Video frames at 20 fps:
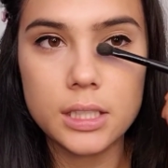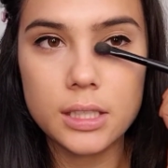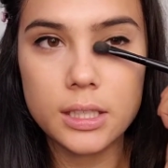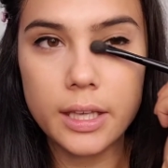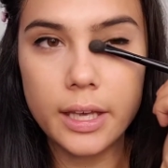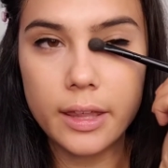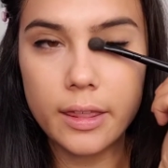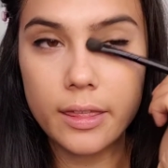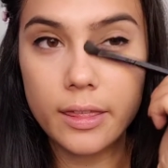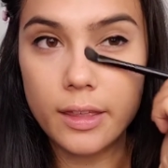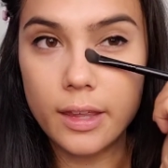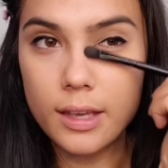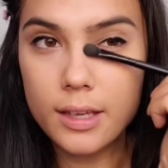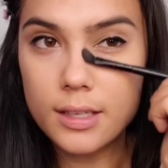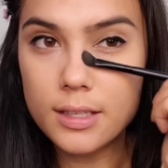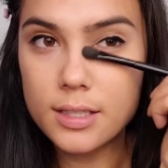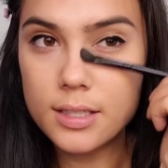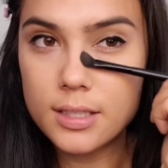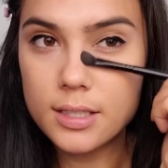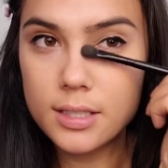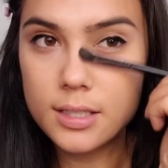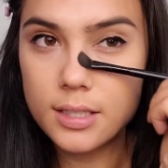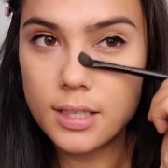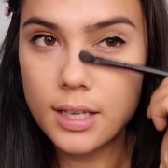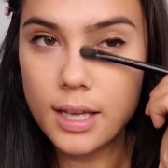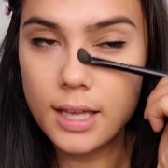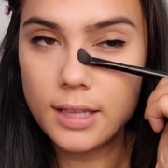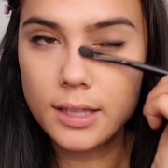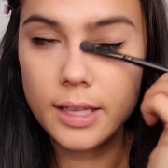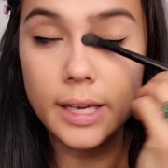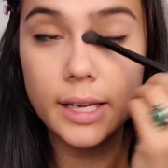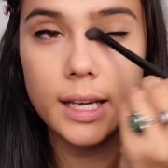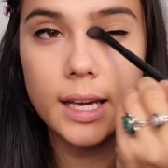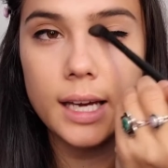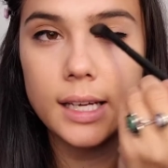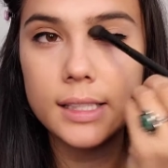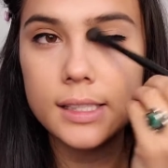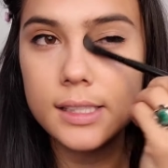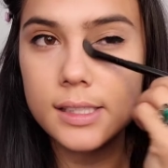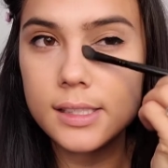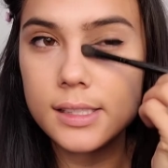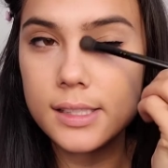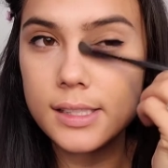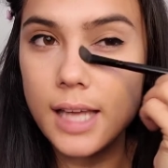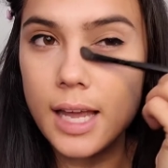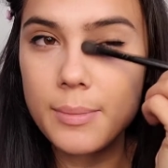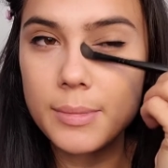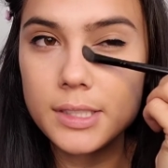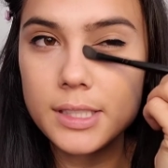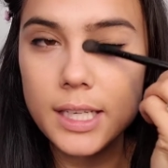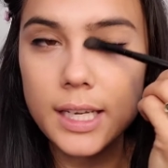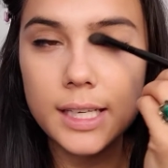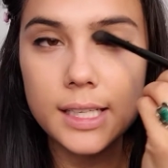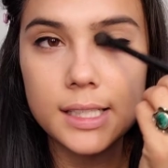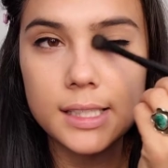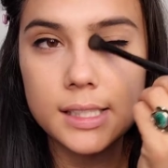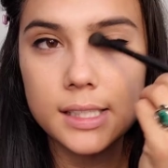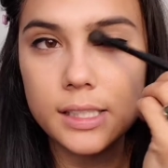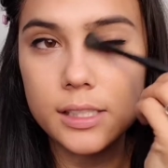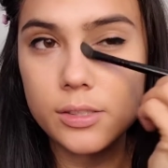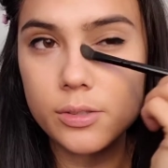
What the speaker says: like this, and like simultaneously